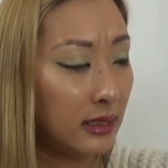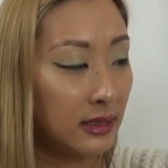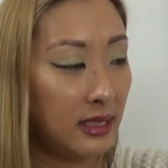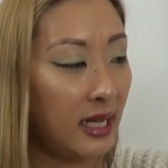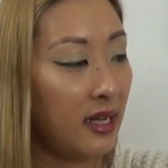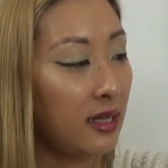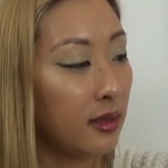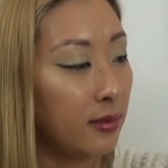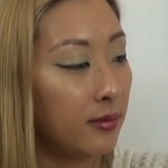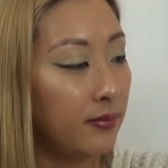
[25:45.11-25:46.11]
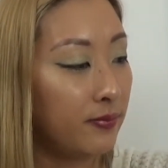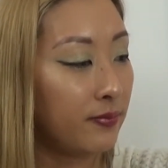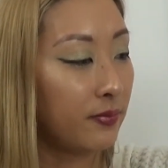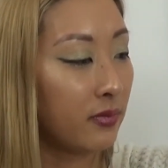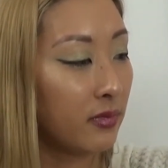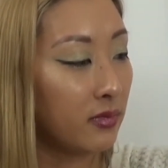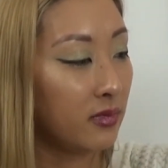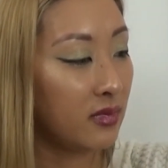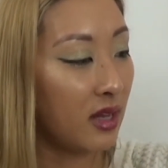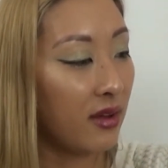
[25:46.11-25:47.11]
Damn.
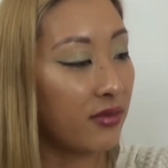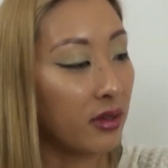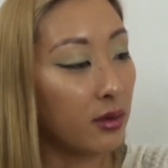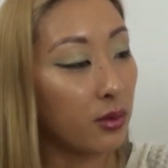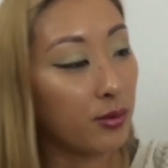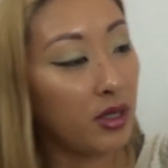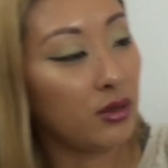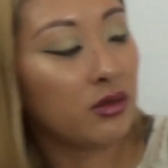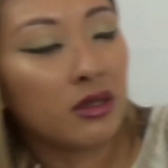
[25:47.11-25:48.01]
Definitely would be using